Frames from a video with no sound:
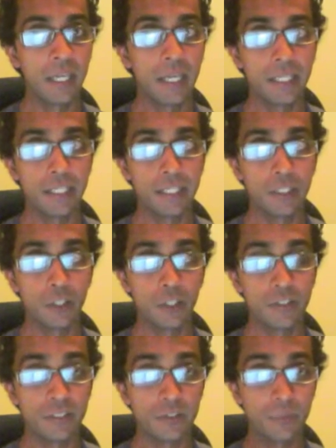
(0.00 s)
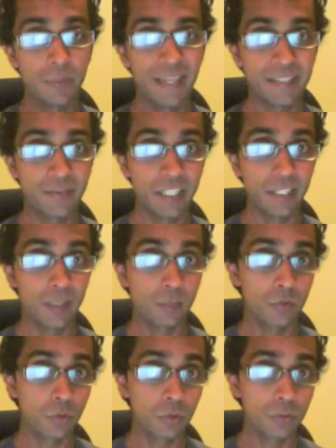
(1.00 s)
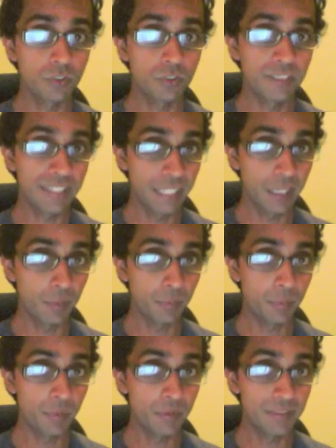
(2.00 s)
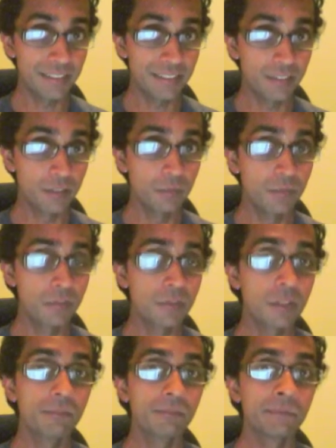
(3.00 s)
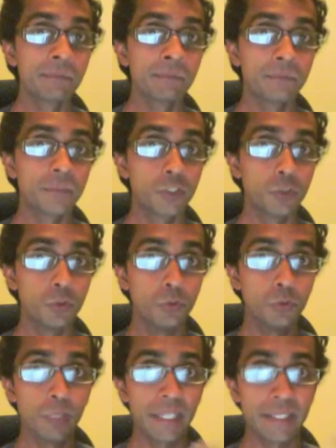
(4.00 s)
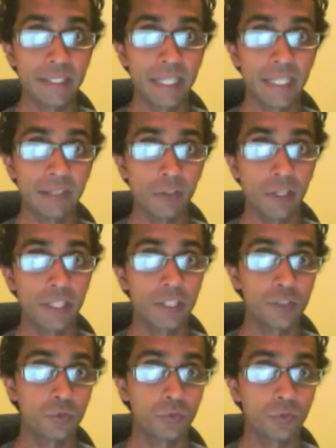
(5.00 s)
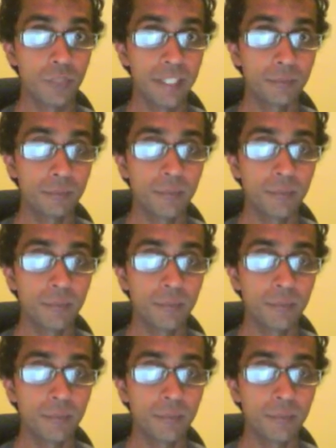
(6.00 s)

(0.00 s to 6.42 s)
He goes into passive income sources, setting up systems to attain financial freedom.